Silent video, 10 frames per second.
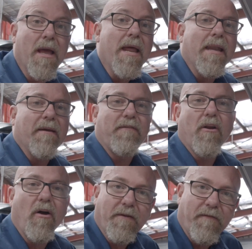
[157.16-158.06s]
Now, if you'd
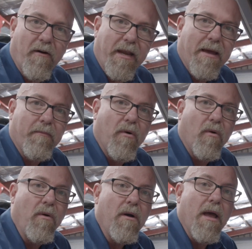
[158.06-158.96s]
like to find out
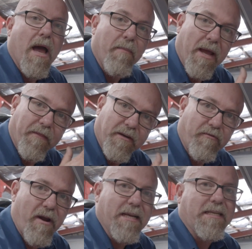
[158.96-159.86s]
more about the
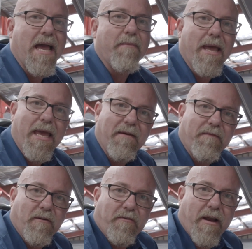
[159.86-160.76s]
Terrain Tamer air
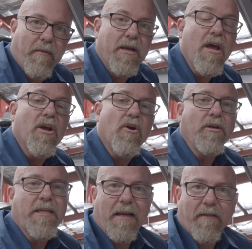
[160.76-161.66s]
filter element,
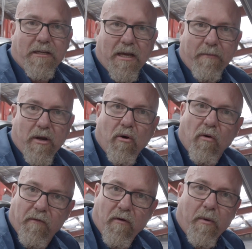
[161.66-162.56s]
contact the team at
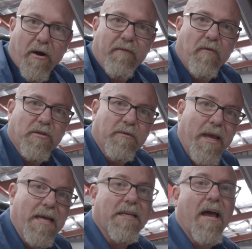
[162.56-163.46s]
All 4x4
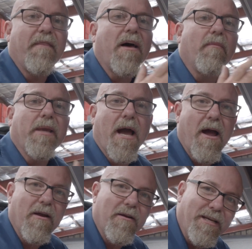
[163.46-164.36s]
Spares and they'll be
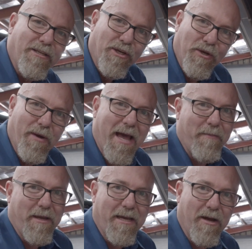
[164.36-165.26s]
only too
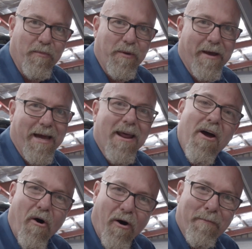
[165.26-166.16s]
happy to help you out.
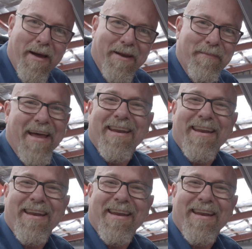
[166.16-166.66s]
I'm Mad Matt.